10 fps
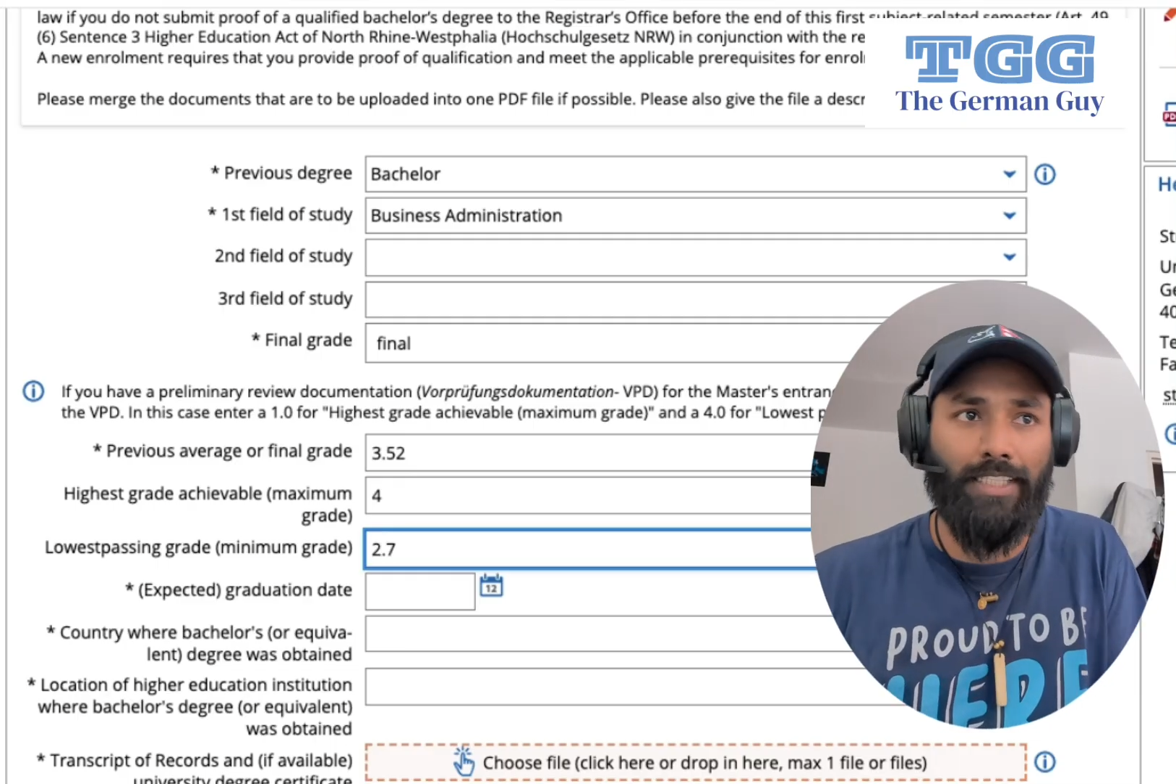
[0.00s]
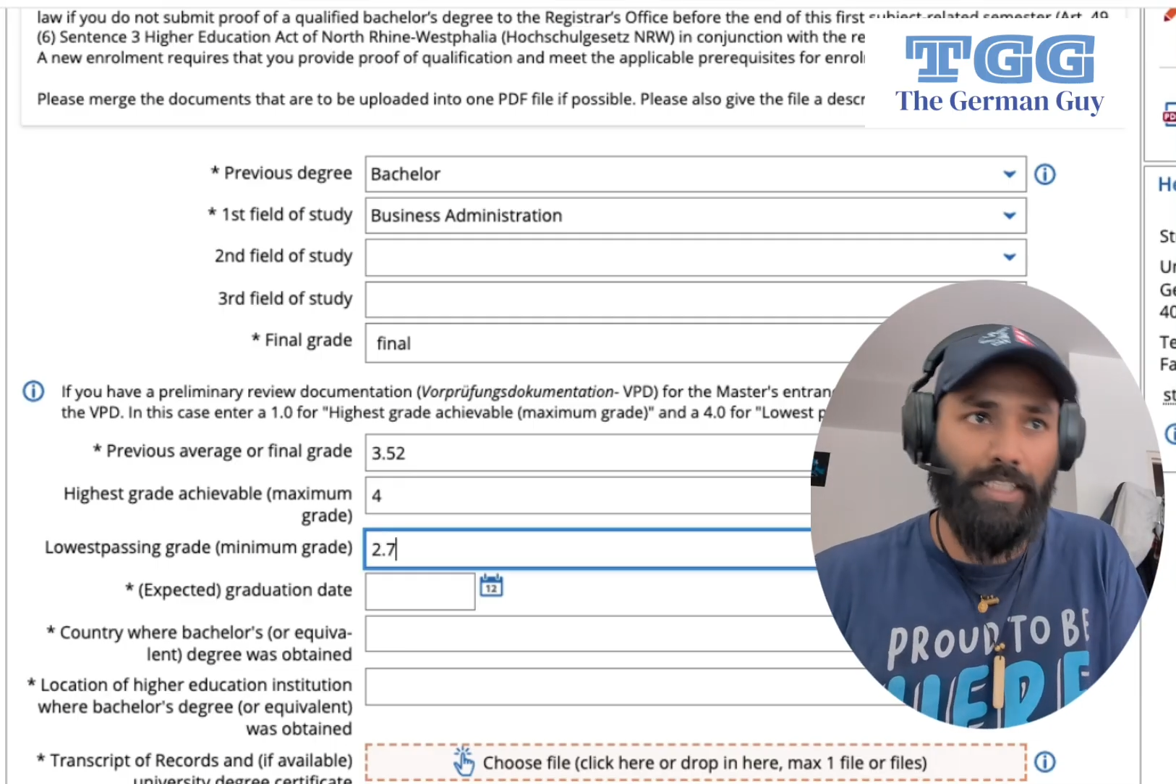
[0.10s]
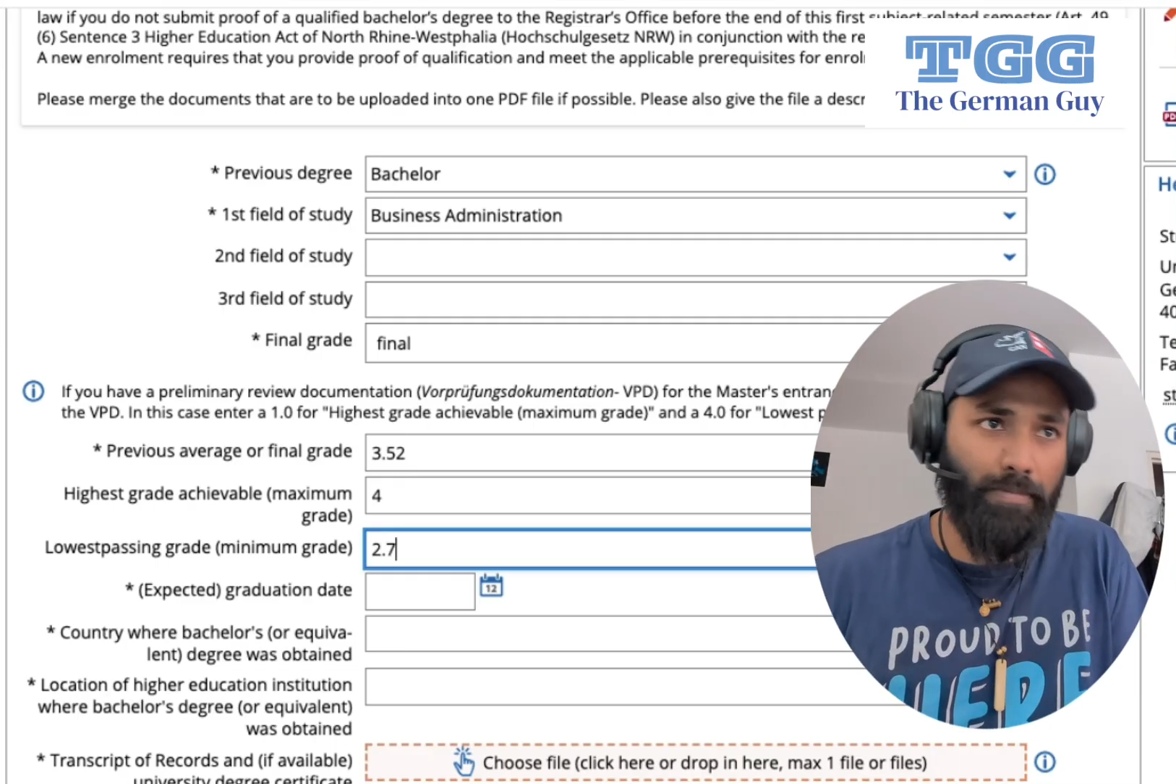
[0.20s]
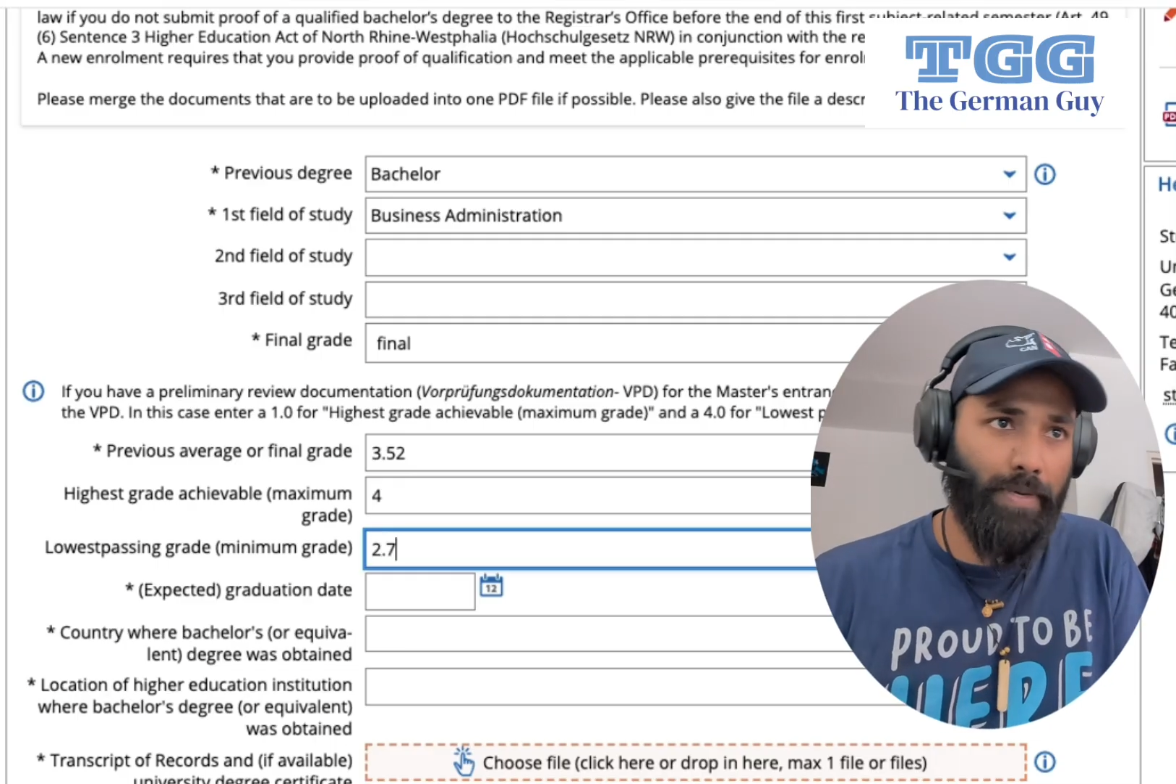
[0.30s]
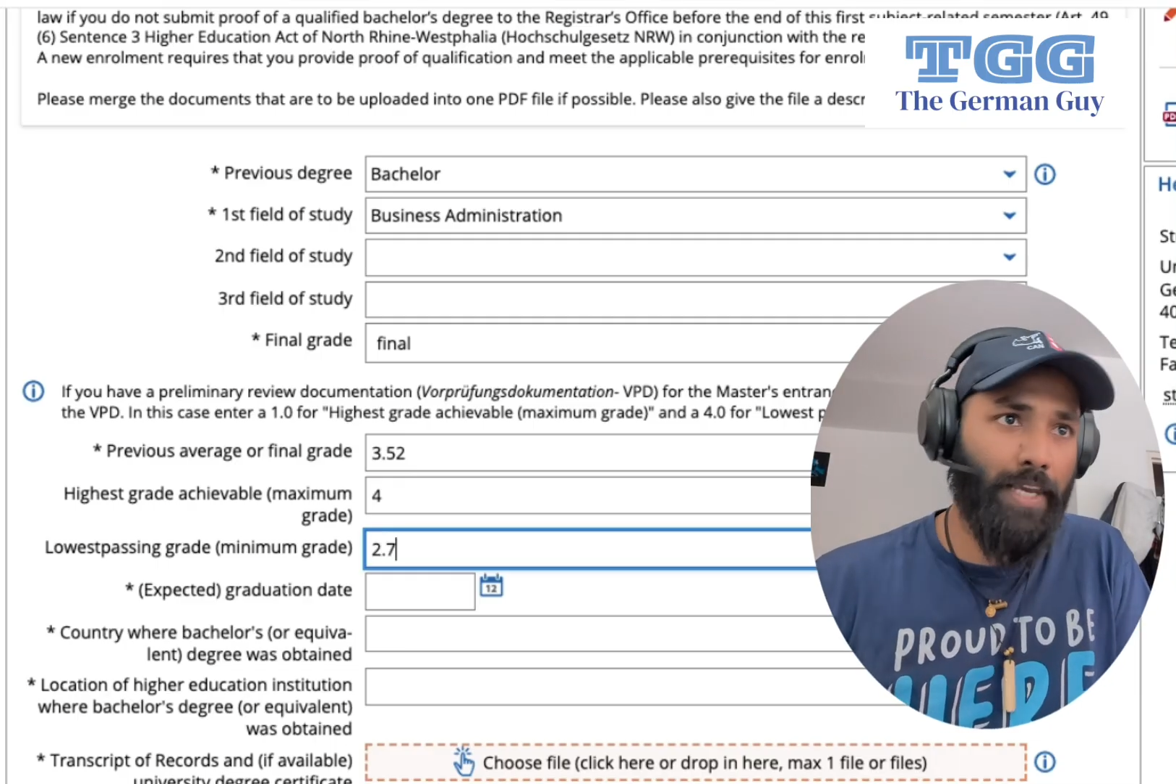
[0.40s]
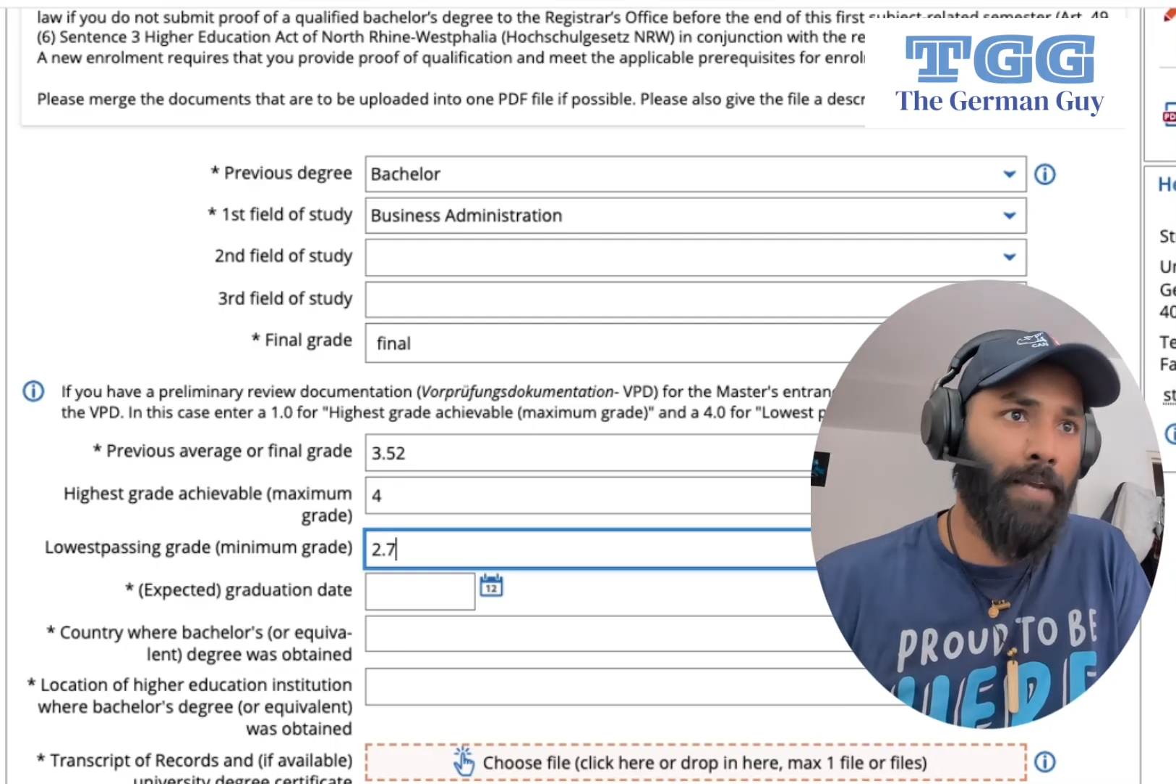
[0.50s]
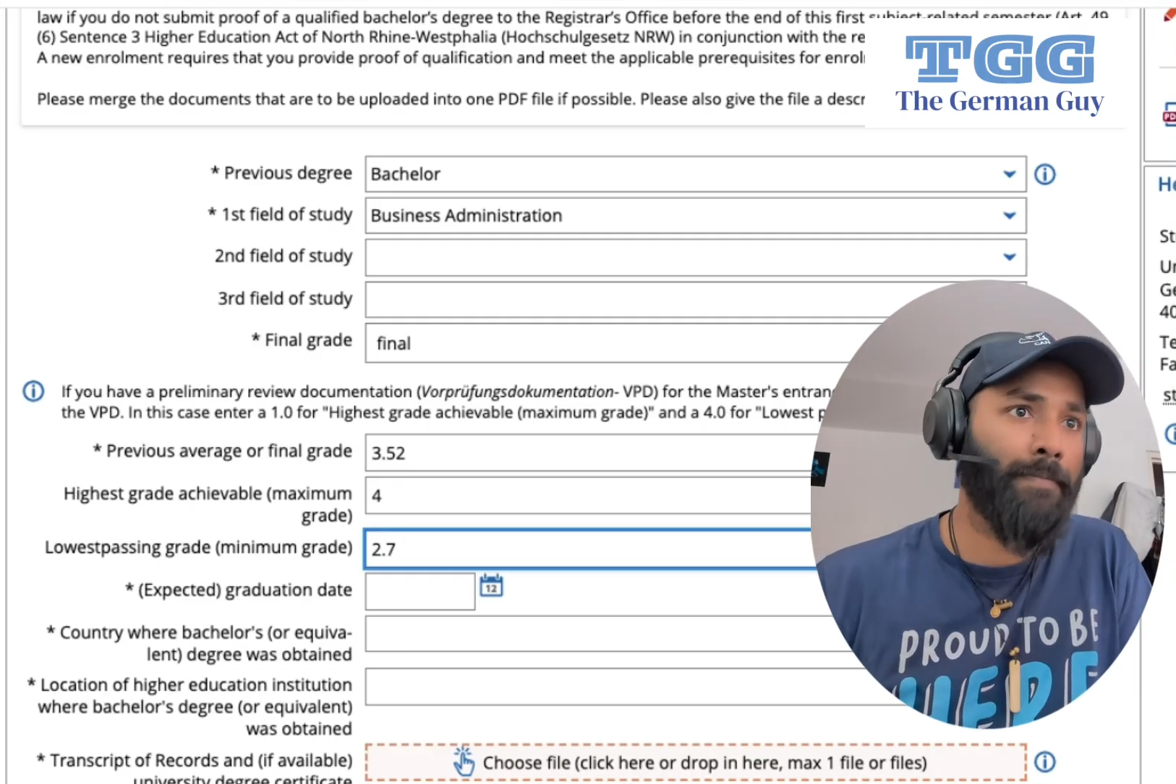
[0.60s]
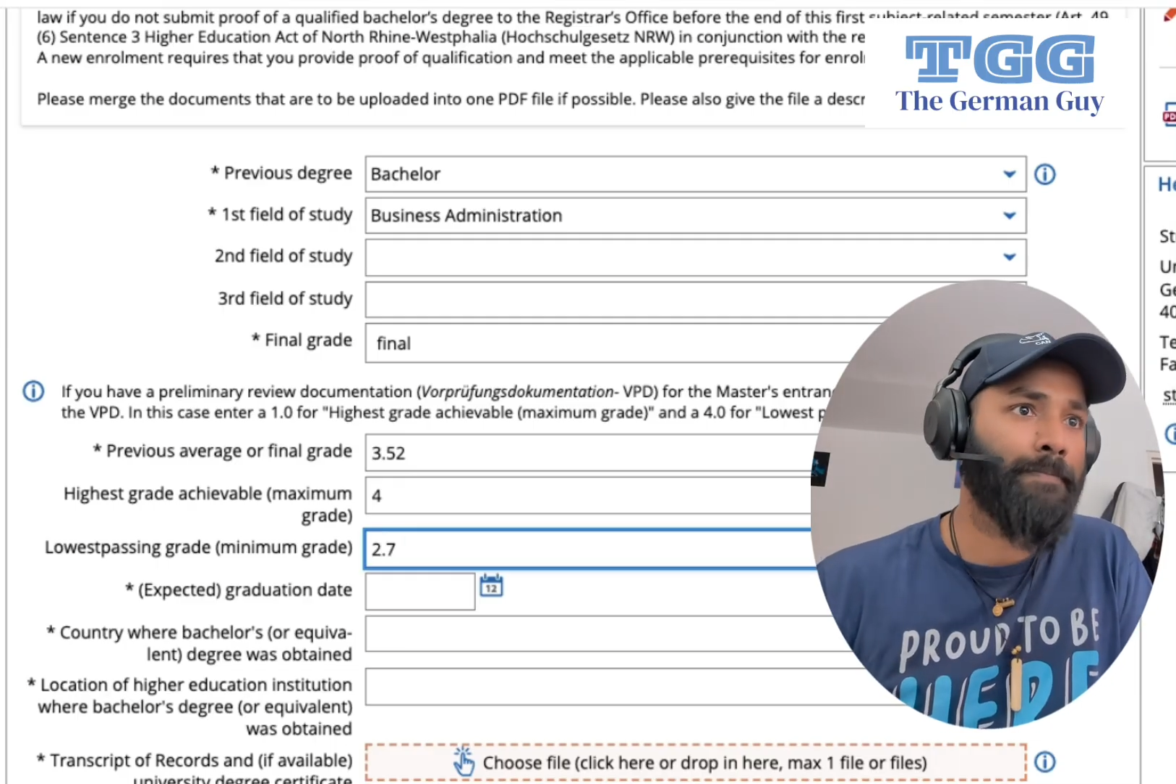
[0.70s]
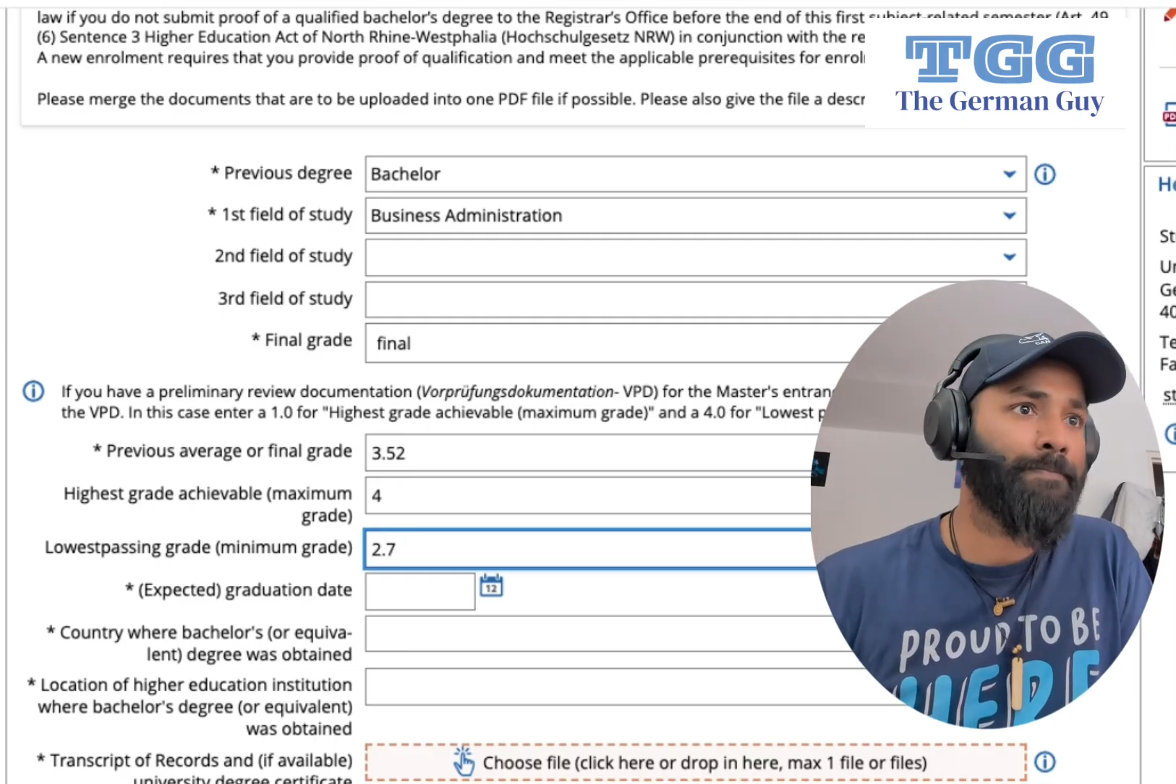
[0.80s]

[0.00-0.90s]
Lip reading: CGPA.